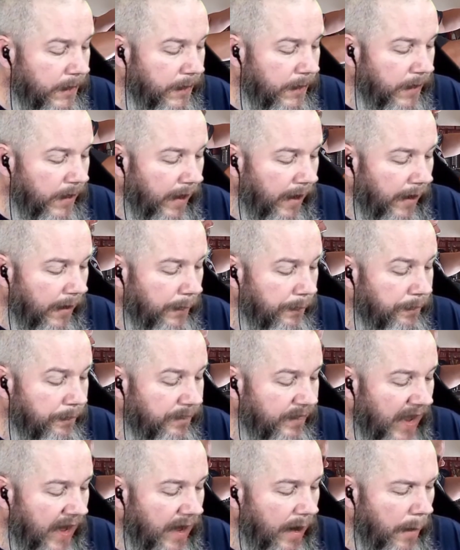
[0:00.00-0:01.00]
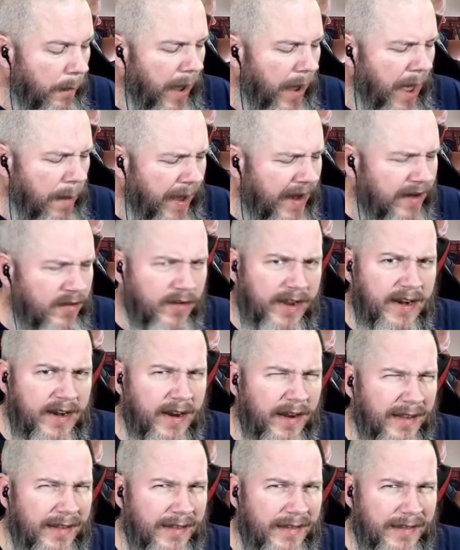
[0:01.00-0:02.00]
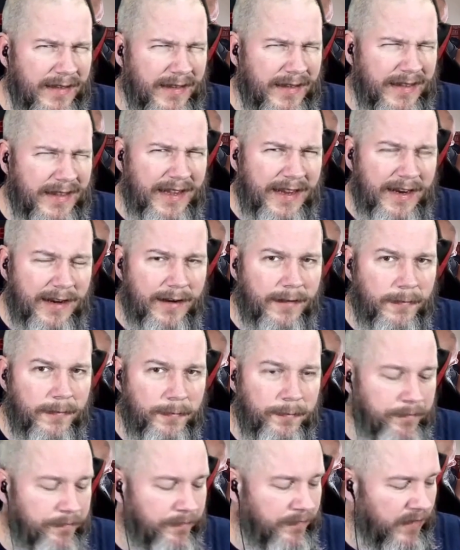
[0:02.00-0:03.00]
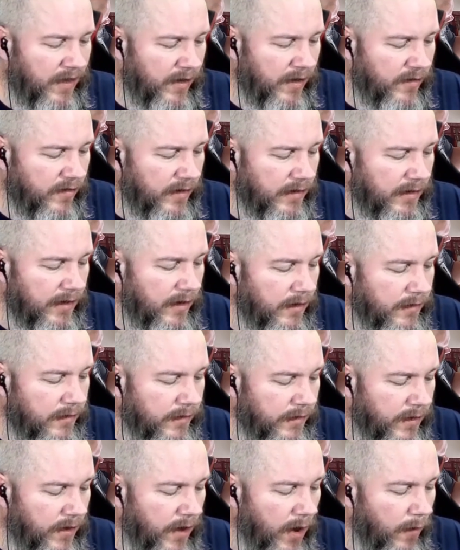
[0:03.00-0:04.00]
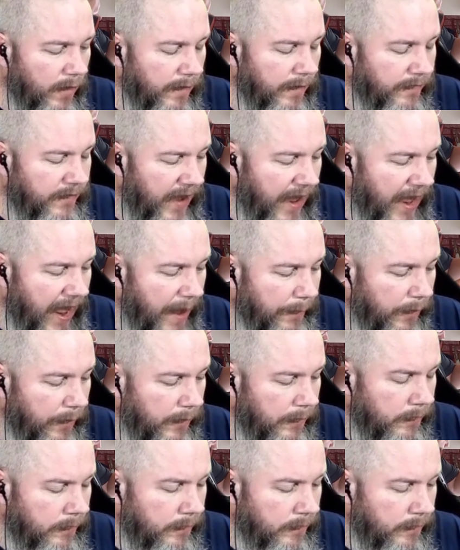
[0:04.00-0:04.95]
And I'm actually getting just a little note of the apple,